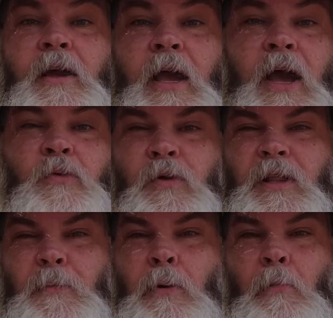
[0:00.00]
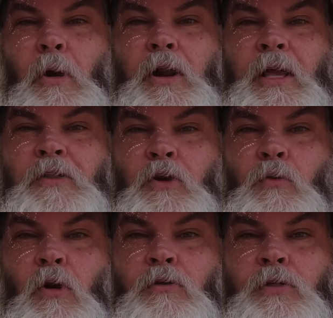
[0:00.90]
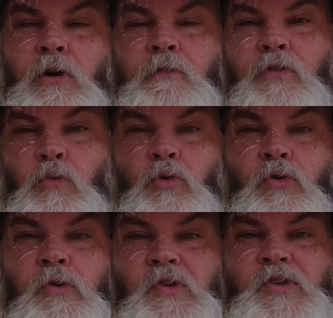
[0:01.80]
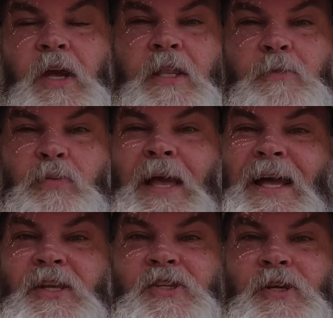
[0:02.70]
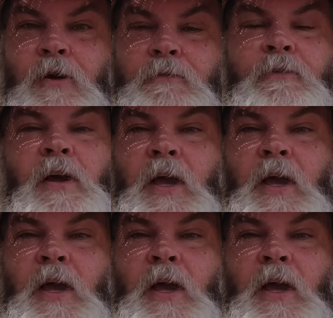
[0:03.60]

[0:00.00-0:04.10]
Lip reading: and really promoting the growth of the roots and the plant itself,